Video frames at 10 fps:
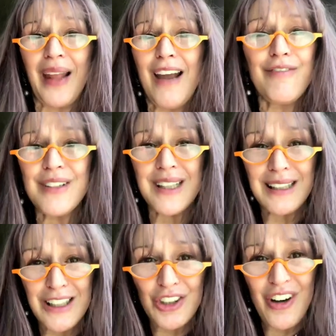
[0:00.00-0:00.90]
everything
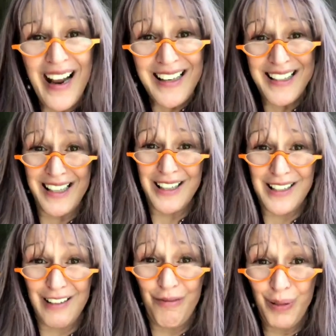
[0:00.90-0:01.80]
that your
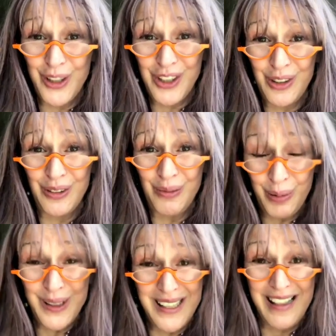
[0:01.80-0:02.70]
ancestors have put you
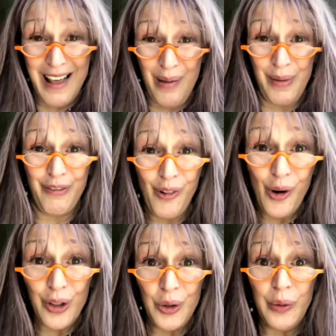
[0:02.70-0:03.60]
put in there
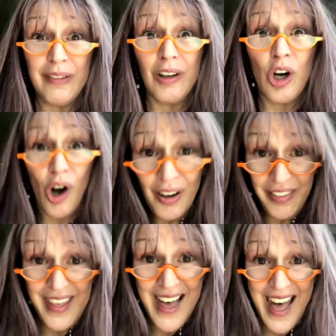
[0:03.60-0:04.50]
before you even got
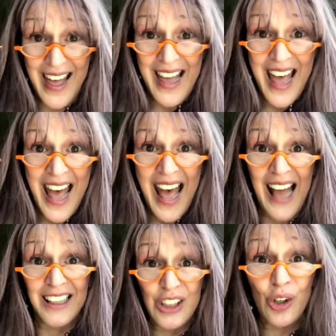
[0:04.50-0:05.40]
there.
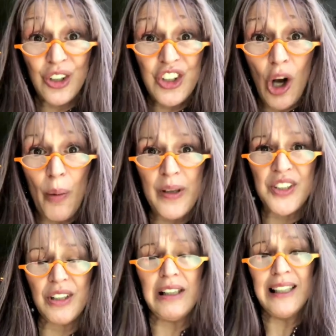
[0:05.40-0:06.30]
And your job is
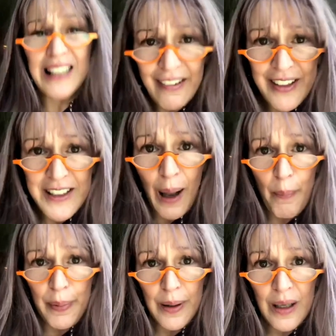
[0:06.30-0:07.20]
to love it
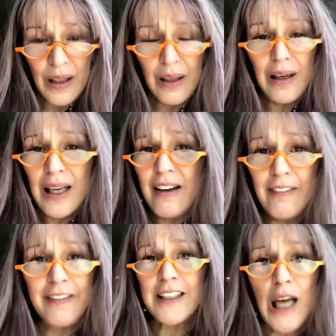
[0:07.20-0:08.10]
up
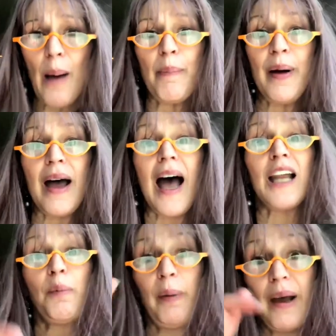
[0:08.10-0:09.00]
Love it up
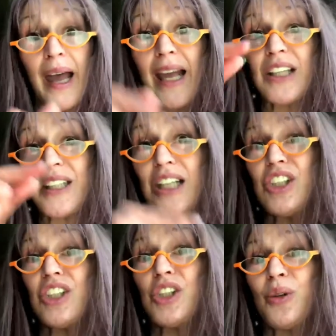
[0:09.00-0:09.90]
and pay
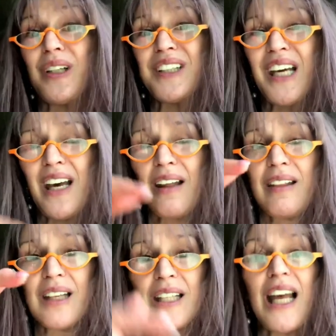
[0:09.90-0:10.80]
attention to it,
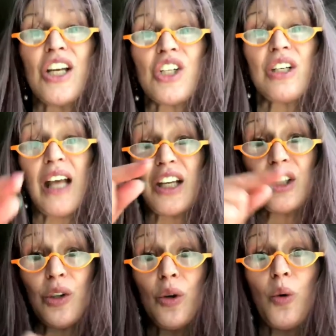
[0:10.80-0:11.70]
the attention that
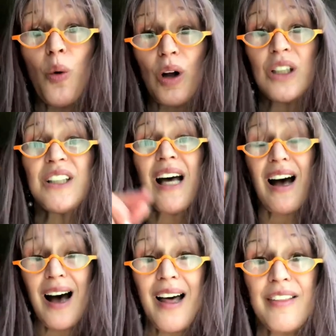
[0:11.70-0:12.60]
you want
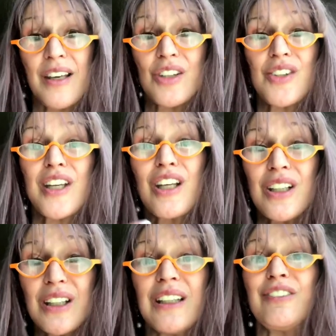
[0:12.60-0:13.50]
others
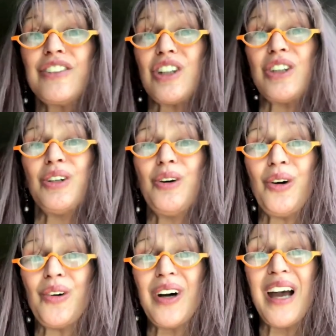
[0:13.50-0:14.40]
to give to
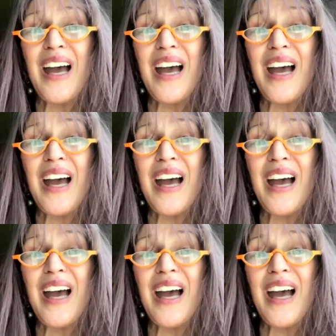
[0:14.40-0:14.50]
you.